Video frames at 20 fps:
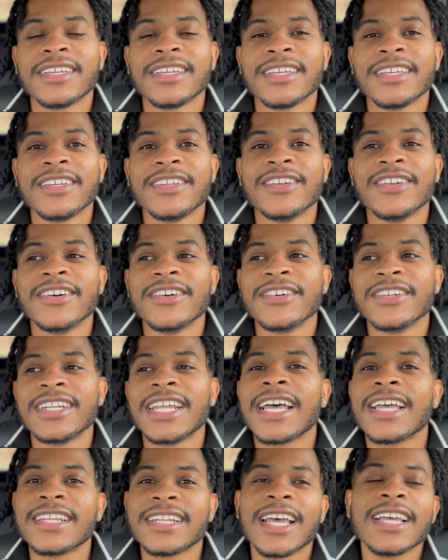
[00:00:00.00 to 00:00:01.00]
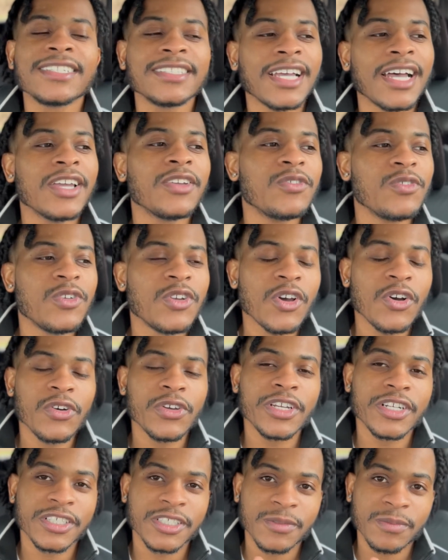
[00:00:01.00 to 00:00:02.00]
You know, that's how you know
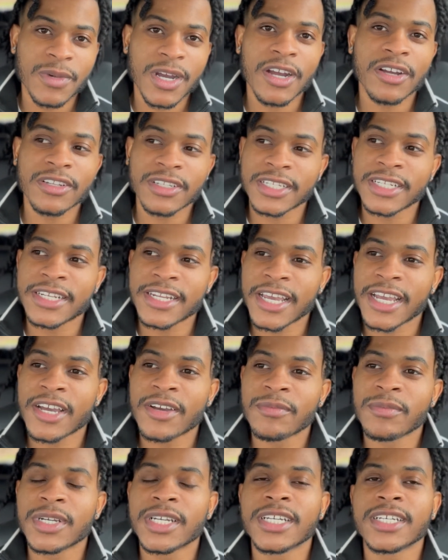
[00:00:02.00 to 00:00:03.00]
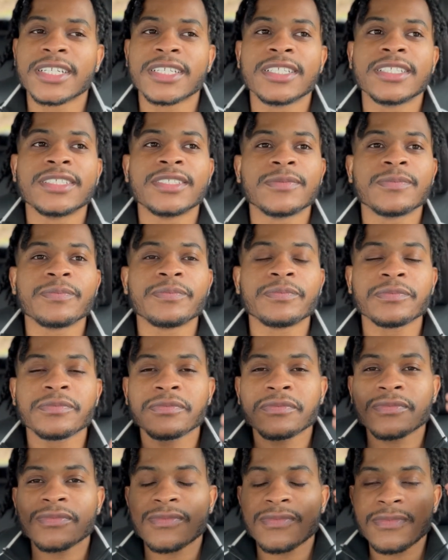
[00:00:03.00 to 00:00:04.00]
you're spiraling down, because
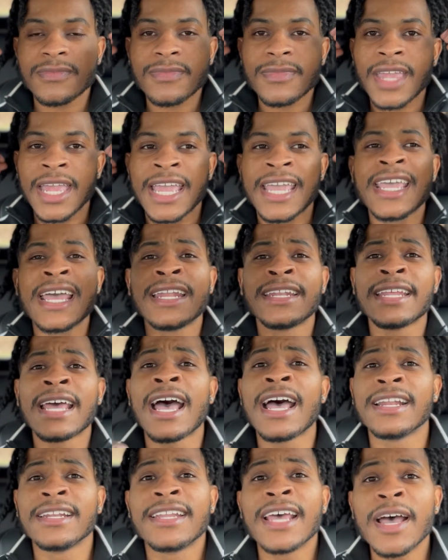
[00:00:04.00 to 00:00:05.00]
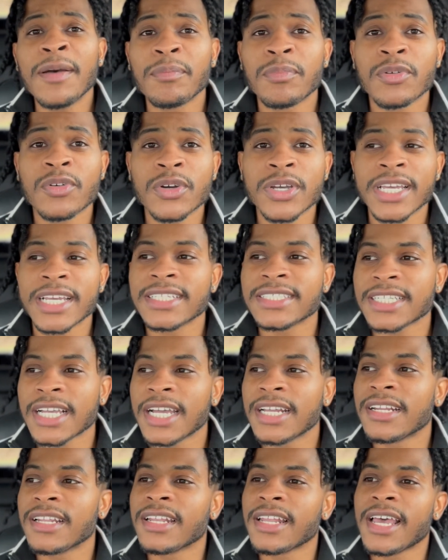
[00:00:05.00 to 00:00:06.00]
at that point, it's
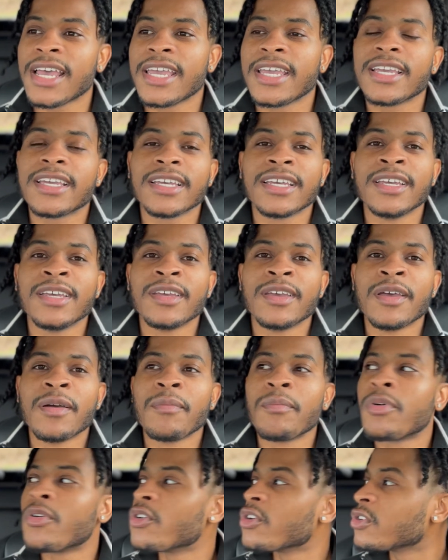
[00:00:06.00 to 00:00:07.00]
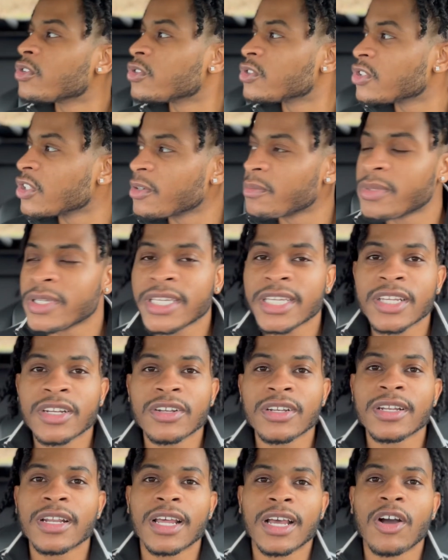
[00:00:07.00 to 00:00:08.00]
kind of like portals are
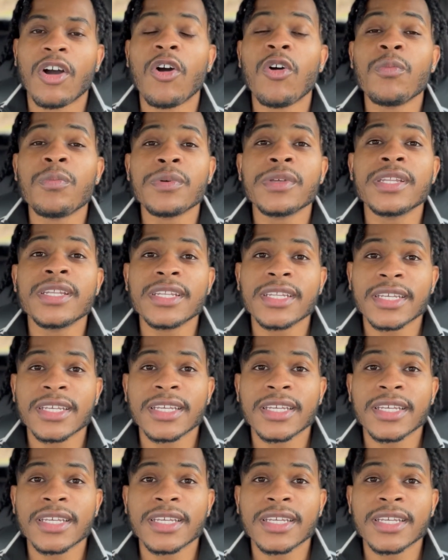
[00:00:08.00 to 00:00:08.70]
being opened